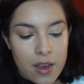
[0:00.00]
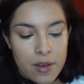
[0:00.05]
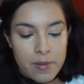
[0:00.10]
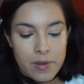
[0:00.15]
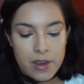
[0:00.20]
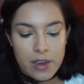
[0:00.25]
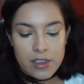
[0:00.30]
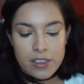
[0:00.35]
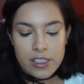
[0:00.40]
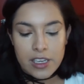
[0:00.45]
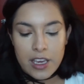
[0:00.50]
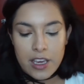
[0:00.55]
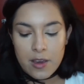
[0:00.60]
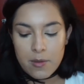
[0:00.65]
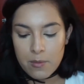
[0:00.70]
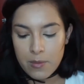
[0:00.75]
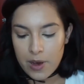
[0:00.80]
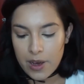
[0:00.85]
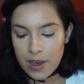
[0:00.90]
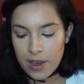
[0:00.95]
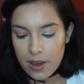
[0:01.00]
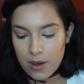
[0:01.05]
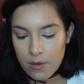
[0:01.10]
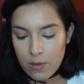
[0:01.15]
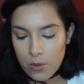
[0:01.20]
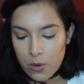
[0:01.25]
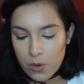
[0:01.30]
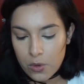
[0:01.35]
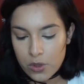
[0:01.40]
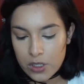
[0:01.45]
I'm gonna take my
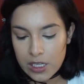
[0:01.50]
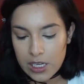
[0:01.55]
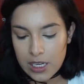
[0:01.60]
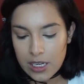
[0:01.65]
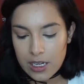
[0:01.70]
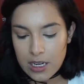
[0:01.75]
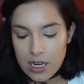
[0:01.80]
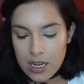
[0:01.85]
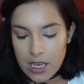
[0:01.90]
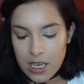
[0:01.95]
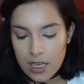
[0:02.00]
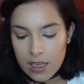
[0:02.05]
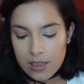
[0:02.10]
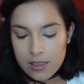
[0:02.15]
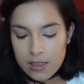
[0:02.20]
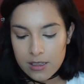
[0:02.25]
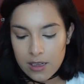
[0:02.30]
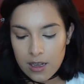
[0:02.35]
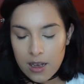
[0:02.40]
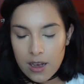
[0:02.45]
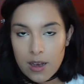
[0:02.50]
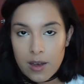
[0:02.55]
Real Techniques